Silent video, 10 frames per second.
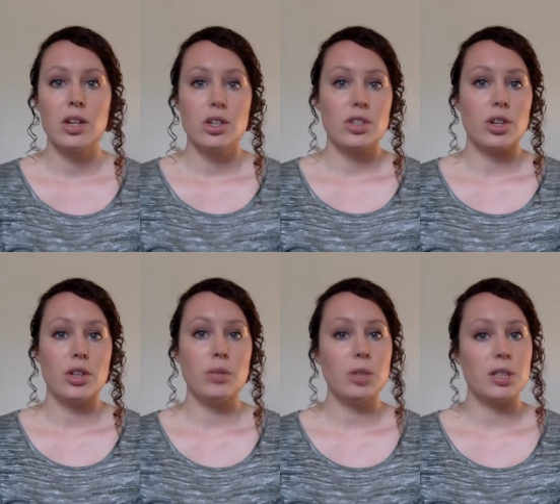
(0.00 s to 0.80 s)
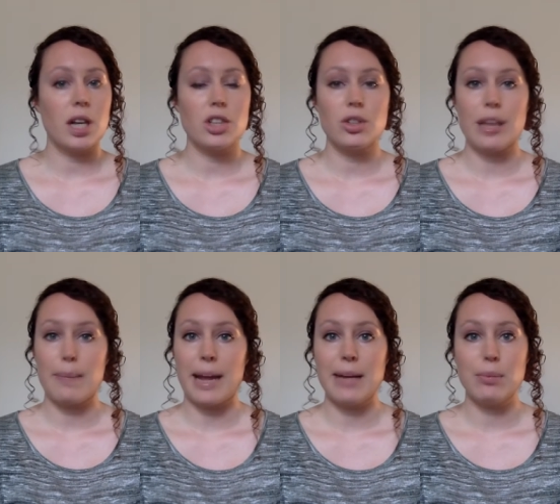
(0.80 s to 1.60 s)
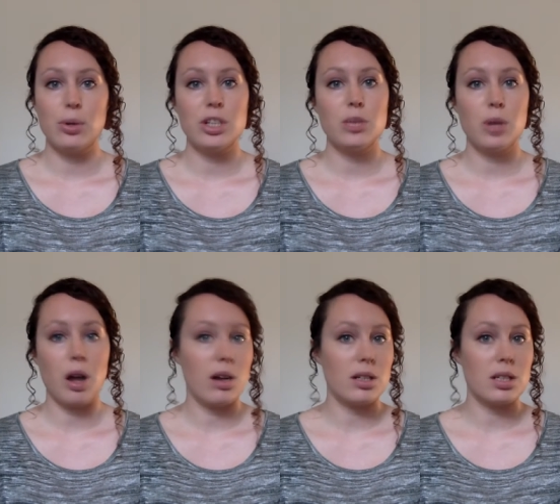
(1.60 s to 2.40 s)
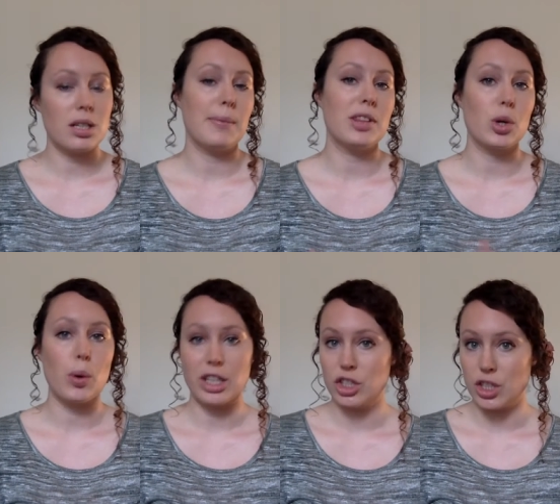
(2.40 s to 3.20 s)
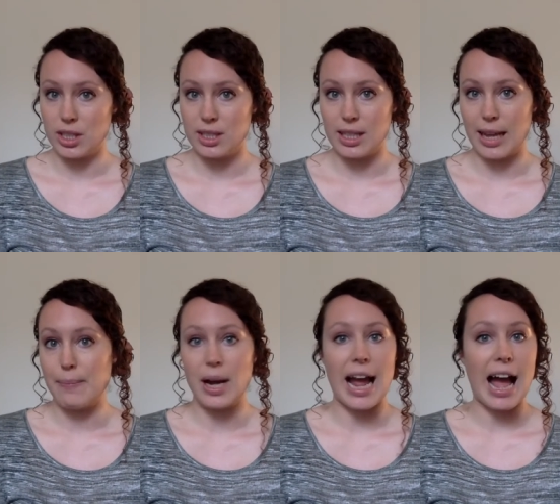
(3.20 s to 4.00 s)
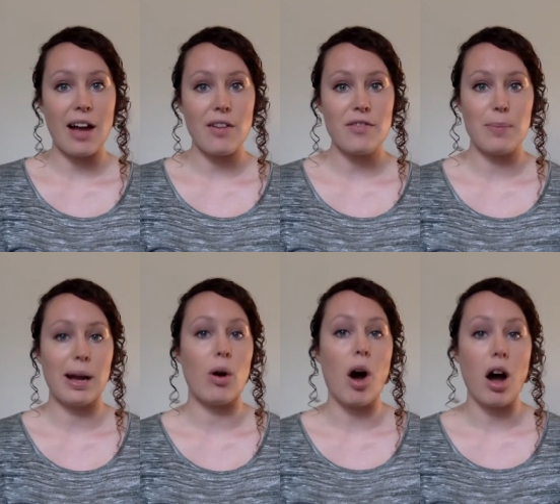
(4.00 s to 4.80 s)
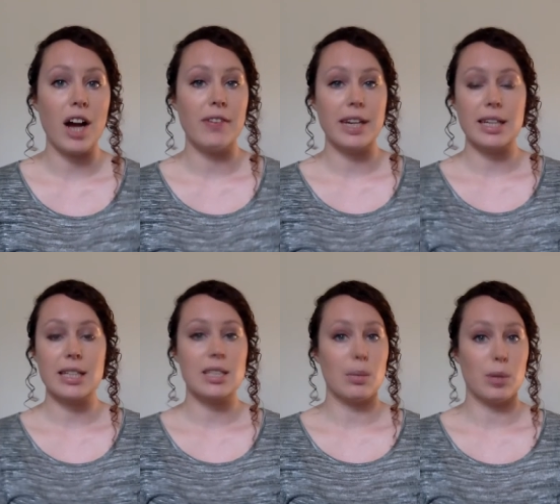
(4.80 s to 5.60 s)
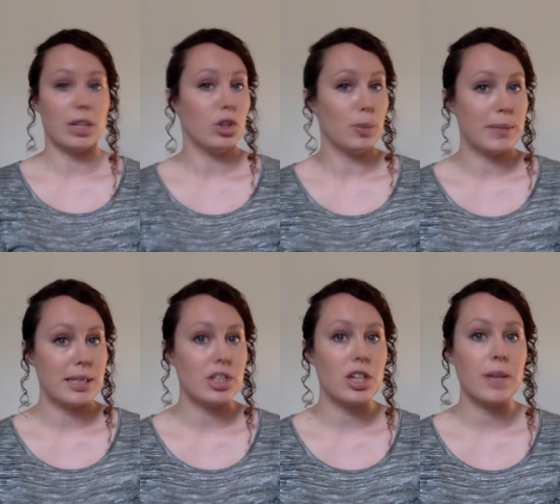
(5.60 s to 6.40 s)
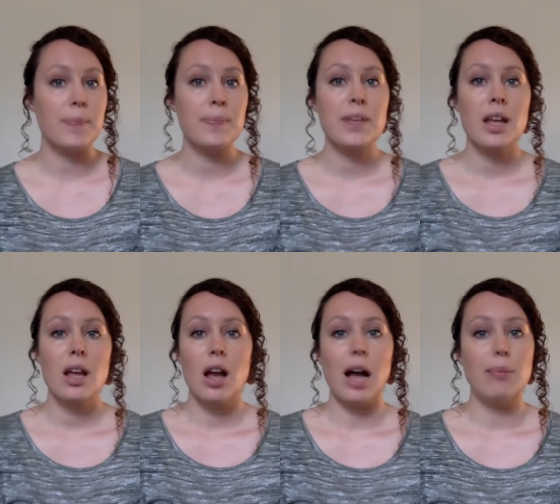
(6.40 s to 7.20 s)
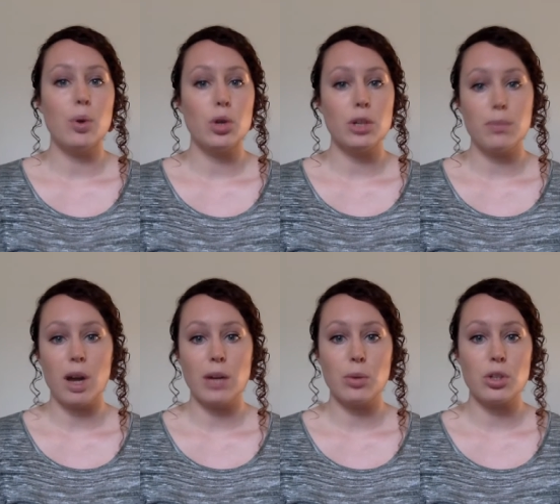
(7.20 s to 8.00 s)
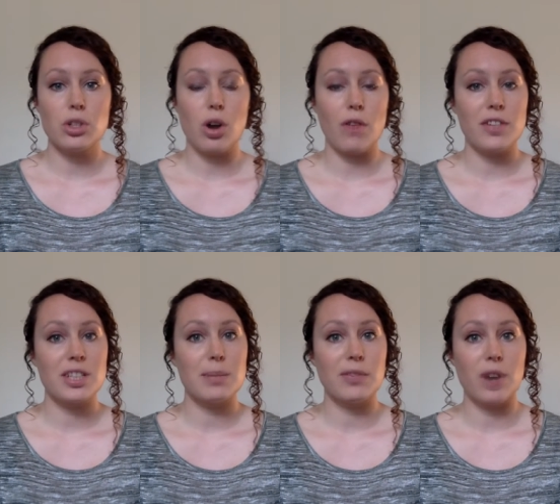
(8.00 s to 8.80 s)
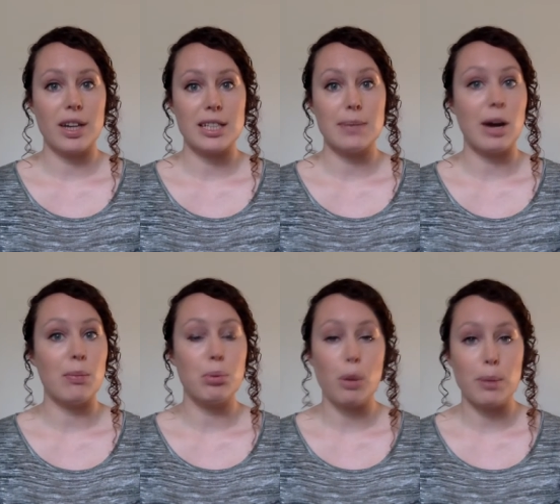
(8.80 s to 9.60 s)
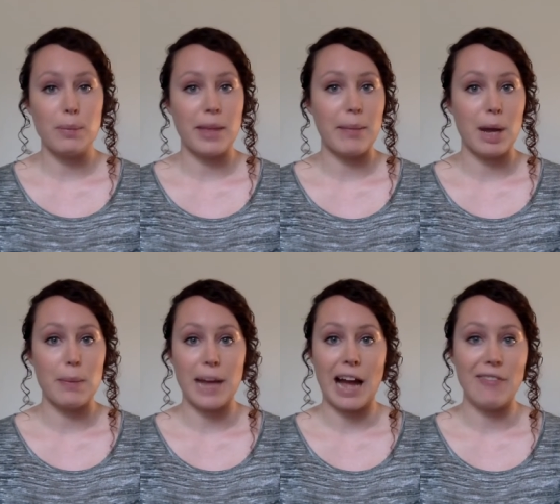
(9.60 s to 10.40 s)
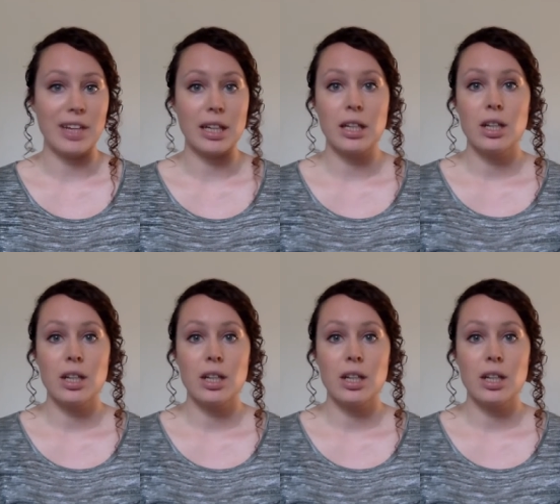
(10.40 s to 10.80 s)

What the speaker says: So you want to touch on their pain points, you want to answer some of the questions that they might have about hiring someone in your position, or you might want to offer some advice about a problem they might be having.